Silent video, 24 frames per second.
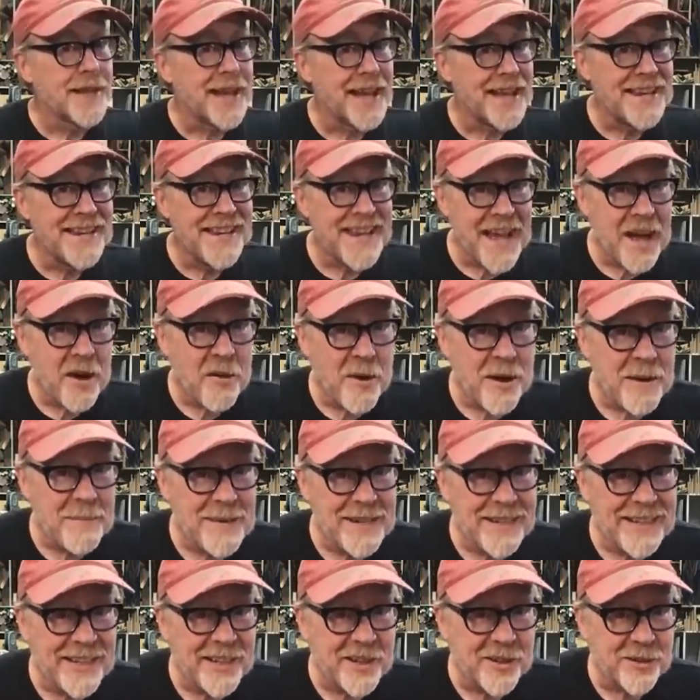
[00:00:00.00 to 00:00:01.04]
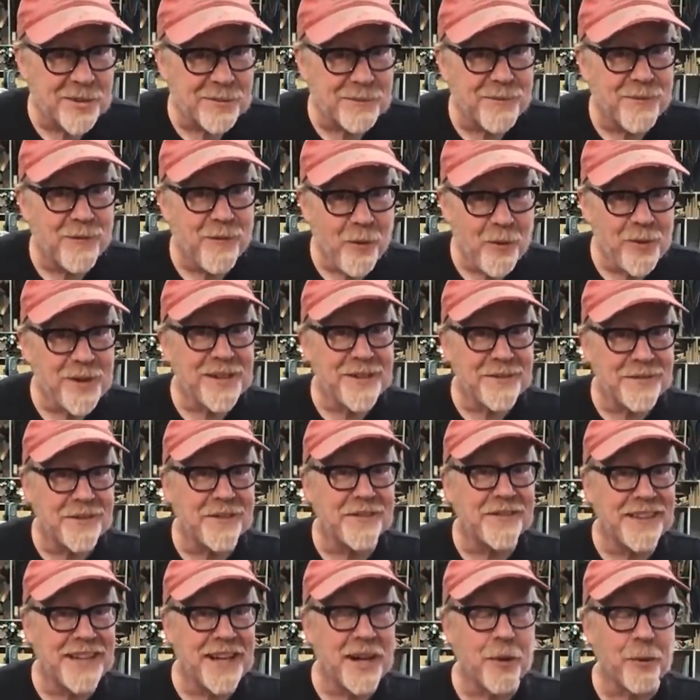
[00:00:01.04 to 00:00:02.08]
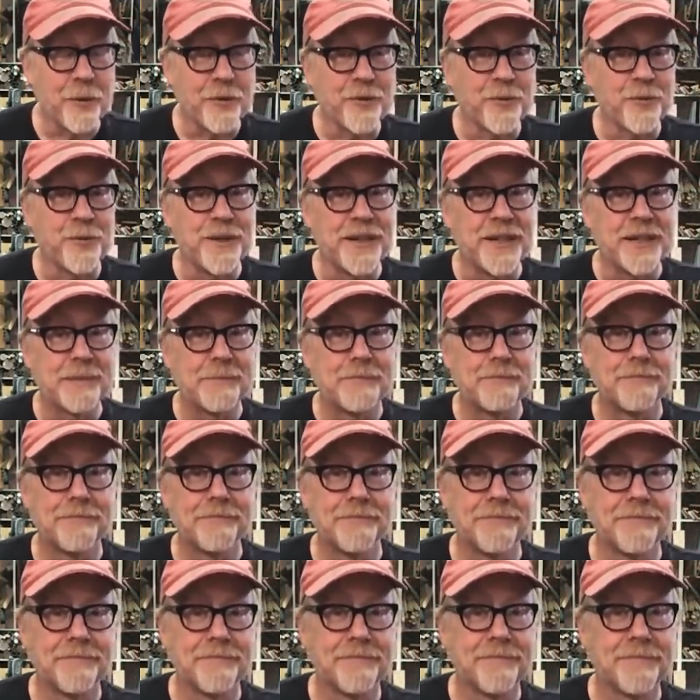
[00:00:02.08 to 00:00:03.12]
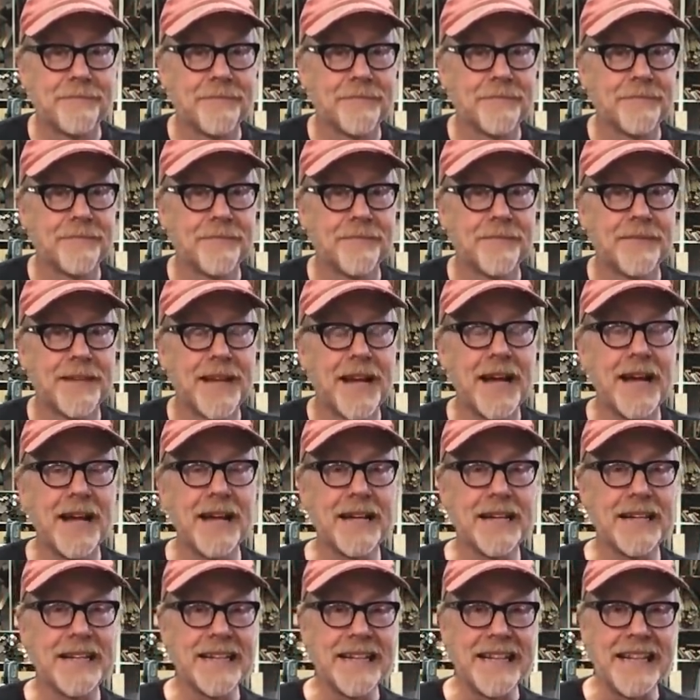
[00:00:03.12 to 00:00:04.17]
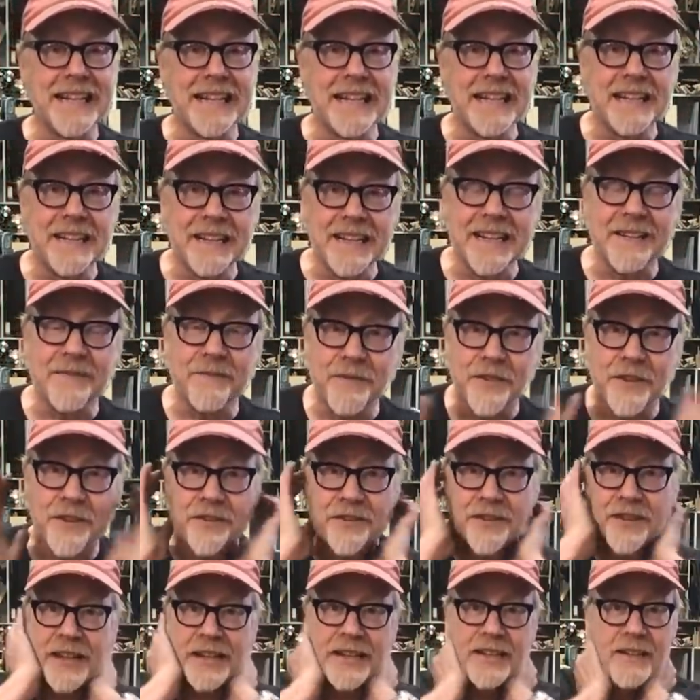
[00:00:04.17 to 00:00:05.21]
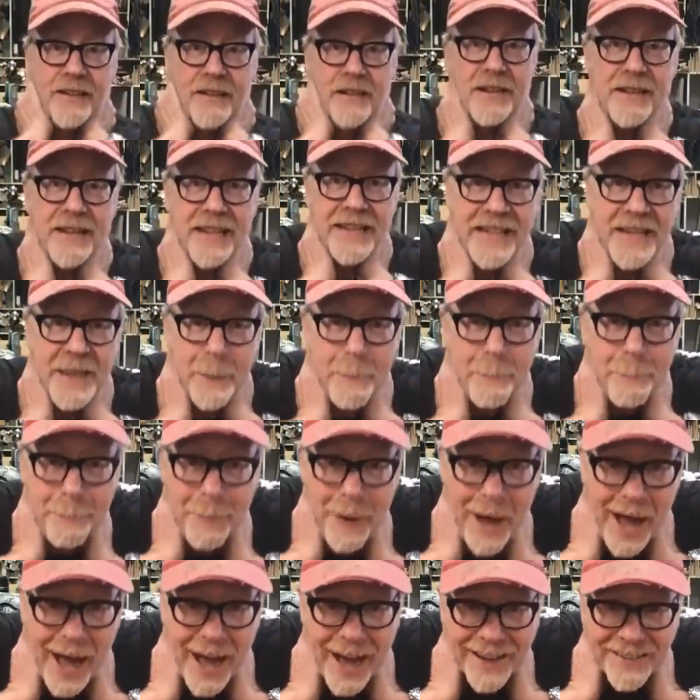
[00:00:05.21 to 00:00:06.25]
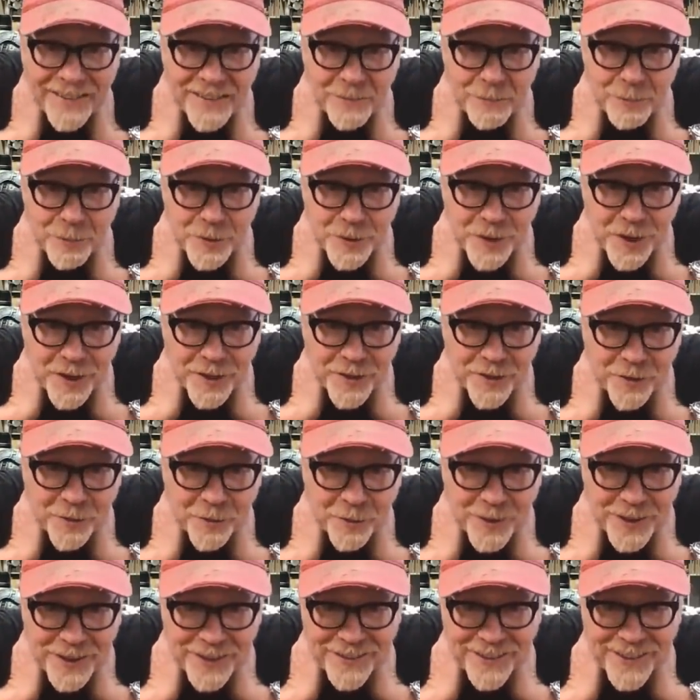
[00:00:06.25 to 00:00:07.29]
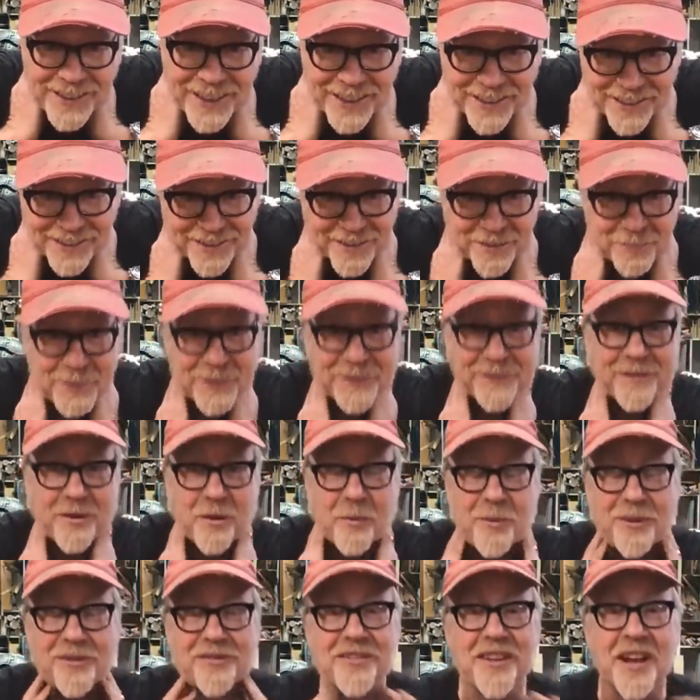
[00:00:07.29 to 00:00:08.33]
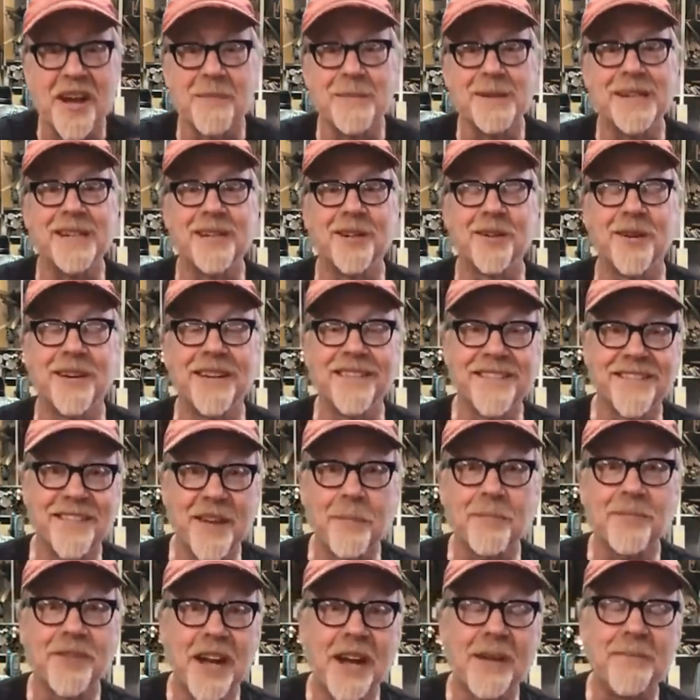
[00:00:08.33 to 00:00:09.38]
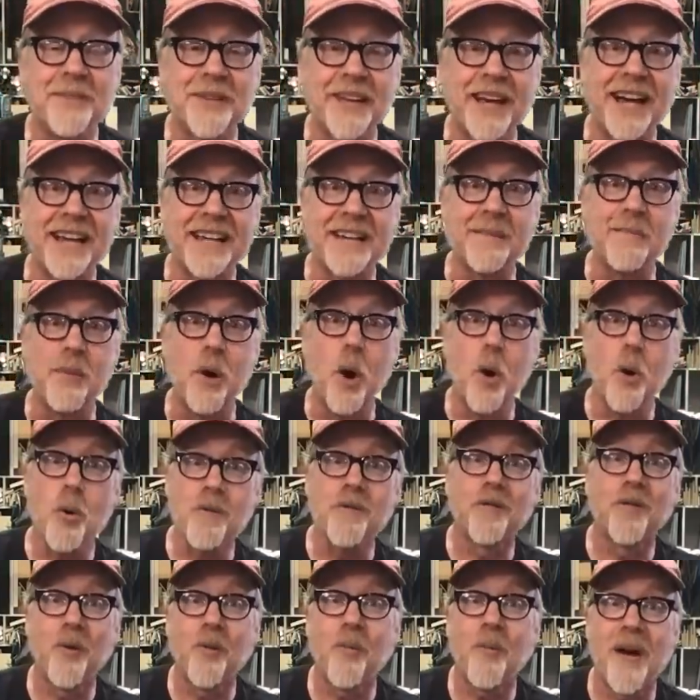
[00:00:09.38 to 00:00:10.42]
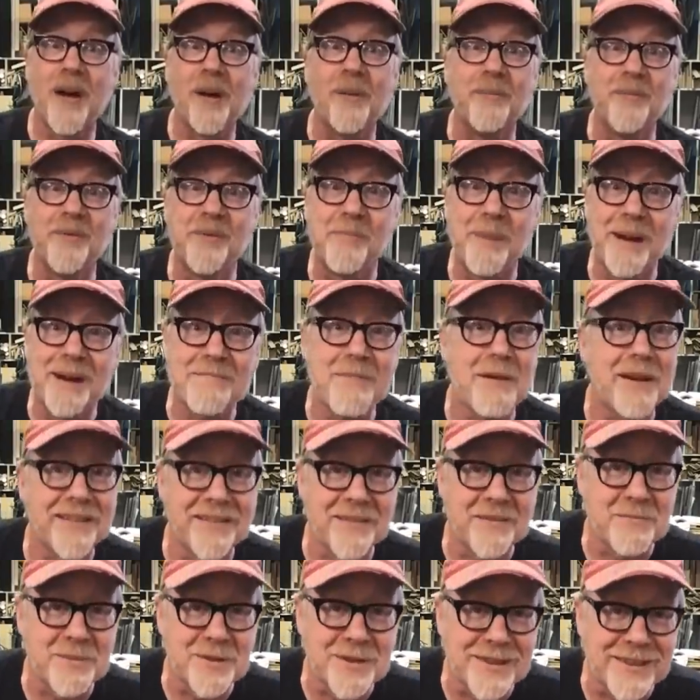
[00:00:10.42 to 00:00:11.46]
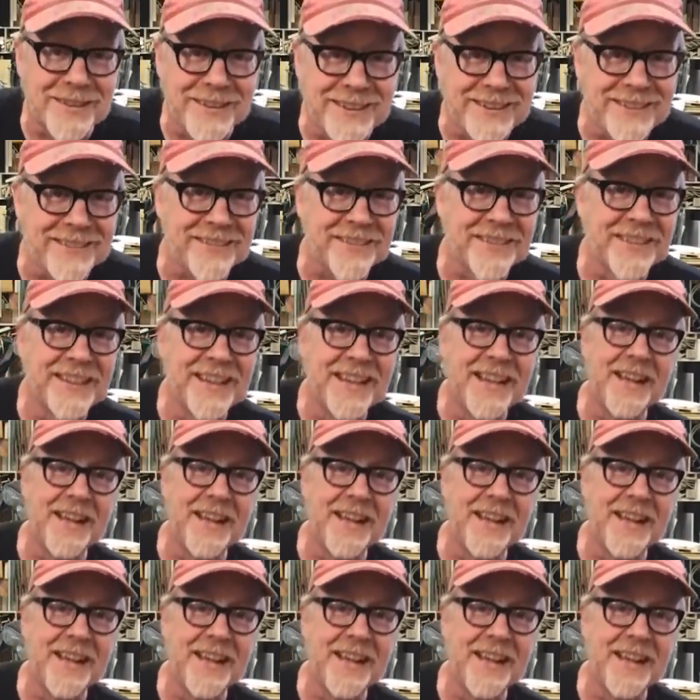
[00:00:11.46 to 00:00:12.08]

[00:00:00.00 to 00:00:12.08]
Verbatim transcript: and now I'm in here 40 to 50 hours a week. Uh, it, it feels like a like an impossible luxury to get to spend so much time in here and sometimes i am overwhelmed by possibilities